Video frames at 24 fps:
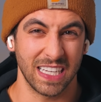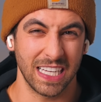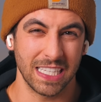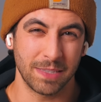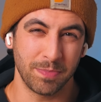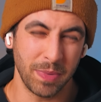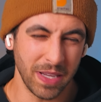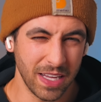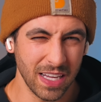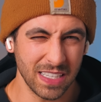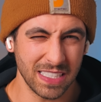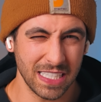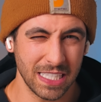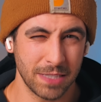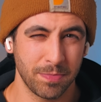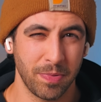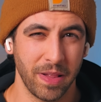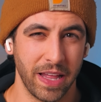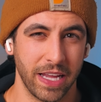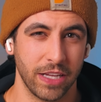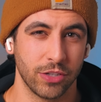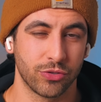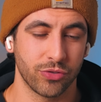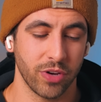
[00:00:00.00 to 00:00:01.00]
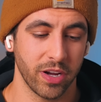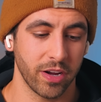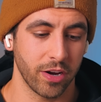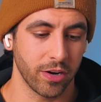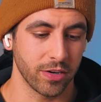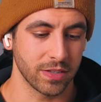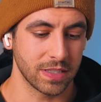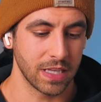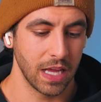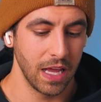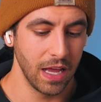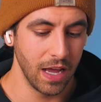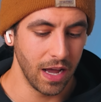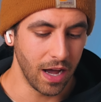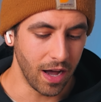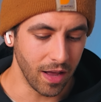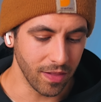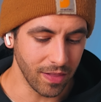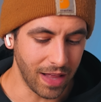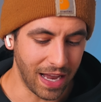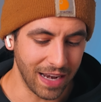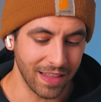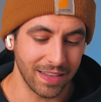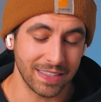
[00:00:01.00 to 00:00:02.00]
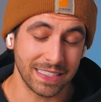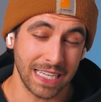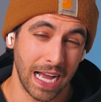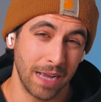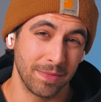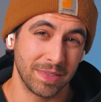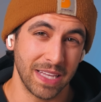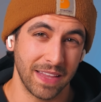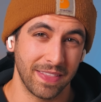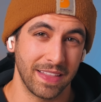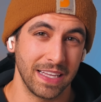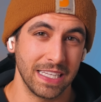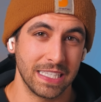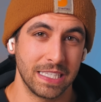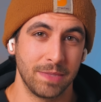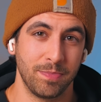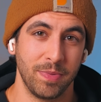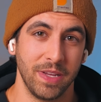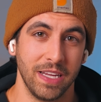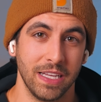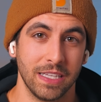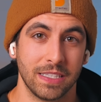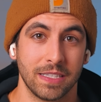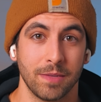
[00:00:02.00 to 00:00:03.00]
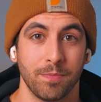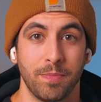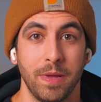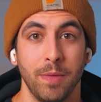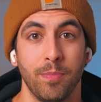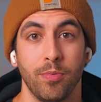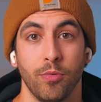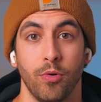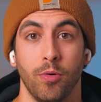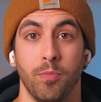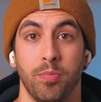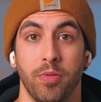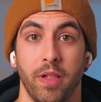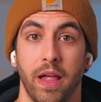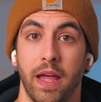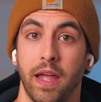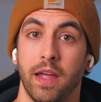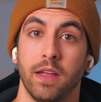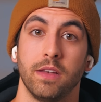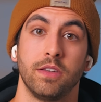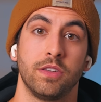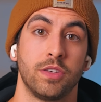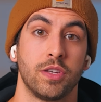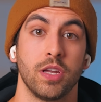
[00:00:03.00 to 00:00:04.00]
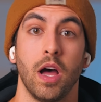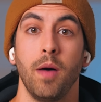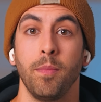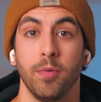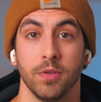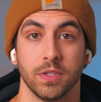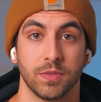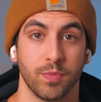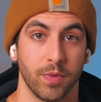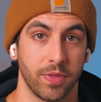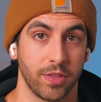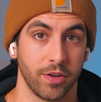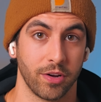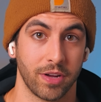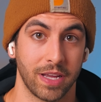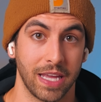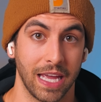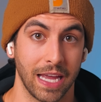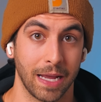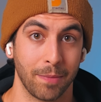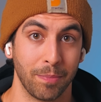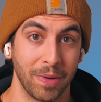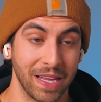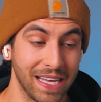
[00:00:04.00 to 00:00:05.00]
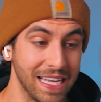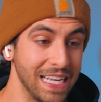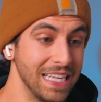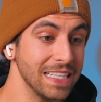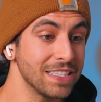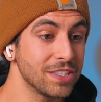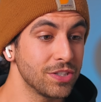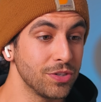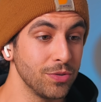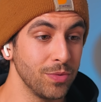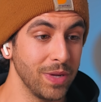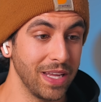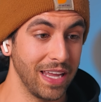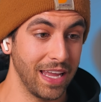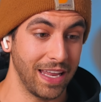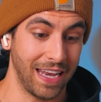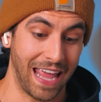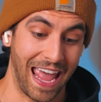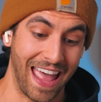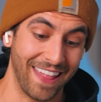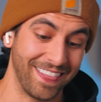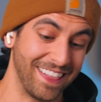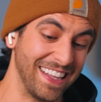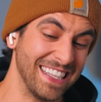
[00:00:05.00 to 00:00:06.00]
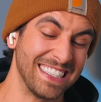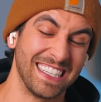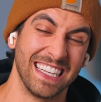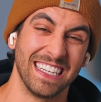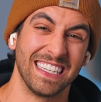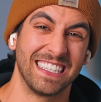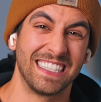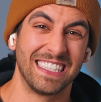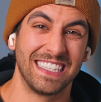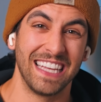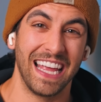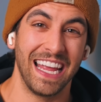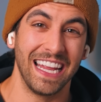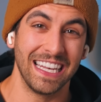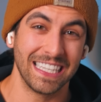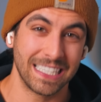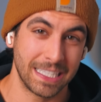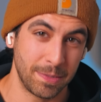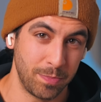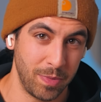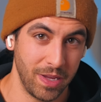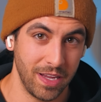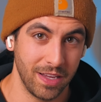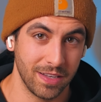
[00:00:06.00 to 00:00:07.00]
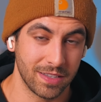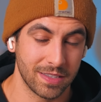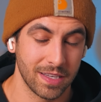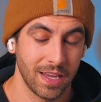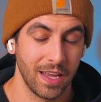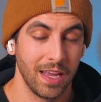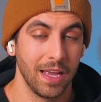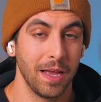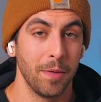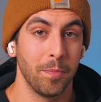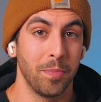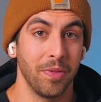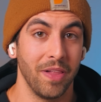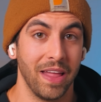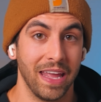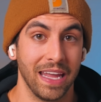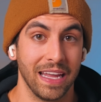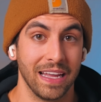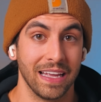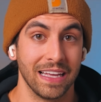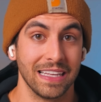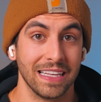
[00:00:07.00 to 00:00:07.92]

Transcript: is because he's playing triggers, a lot of the times at these speeds, people will play doubles with their kick, but he's doing it at these insane speeds, playing